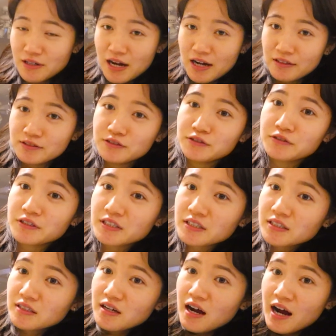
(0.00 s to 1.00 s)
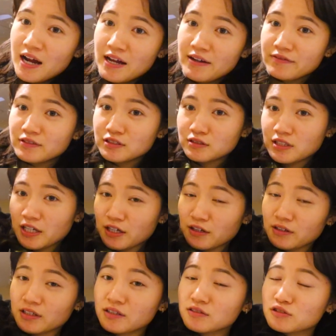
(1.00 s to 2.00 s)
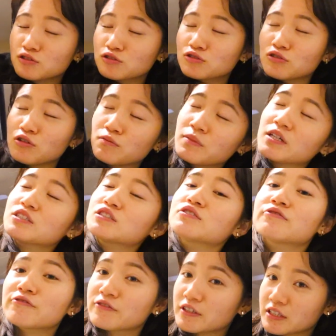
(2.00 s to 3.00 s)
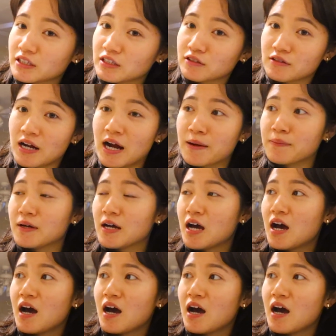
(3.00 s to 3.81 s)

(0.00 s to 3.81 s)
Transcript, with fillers: around New York, I have to carry so much freaking crap.